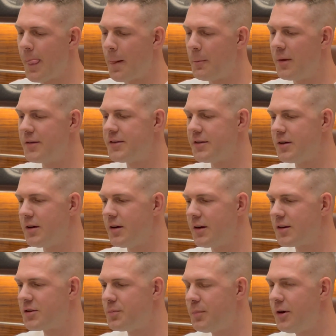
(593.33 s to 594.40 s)
But the
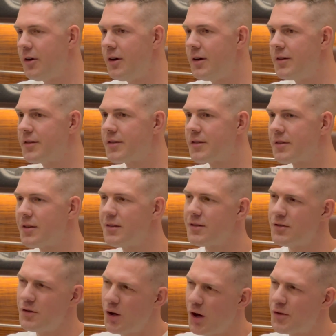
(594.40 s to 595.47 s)
experience is
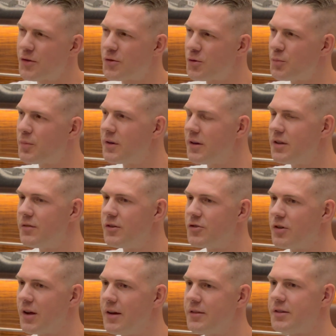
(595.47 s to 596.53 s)
not super
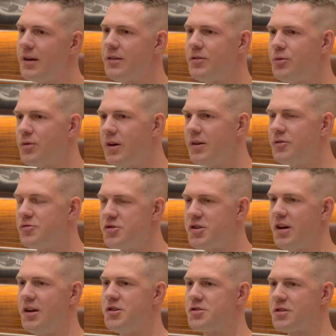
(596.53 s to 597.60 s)
individualized. Yes, you can
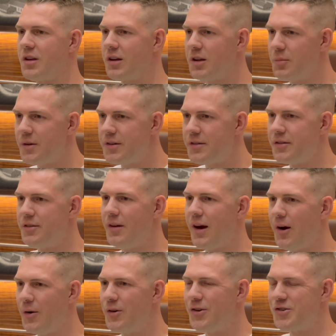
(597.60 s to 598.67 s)
change a little bit
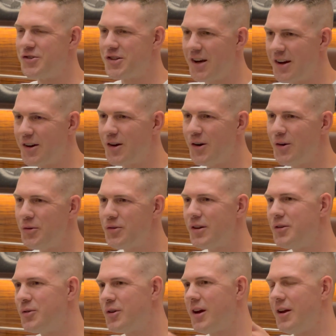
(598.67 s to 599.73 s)
how your chair goes,
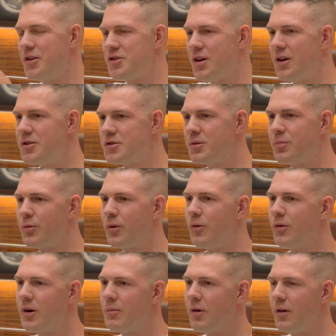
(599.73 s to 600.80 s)
and you can change the
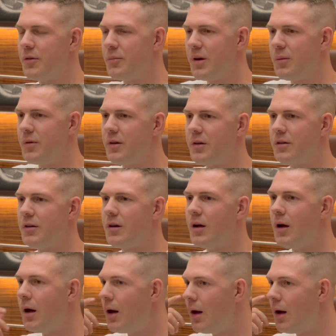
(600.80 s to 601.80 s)
program on maybe on